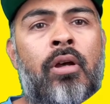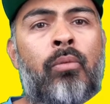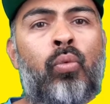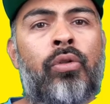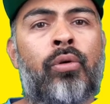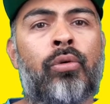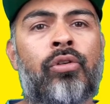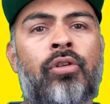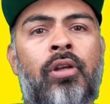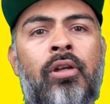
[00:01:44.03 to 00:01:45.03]
when there
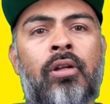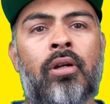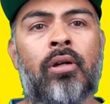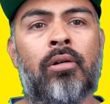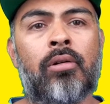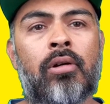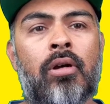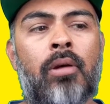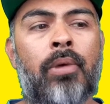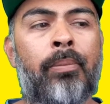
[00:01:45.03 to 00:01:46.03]
was a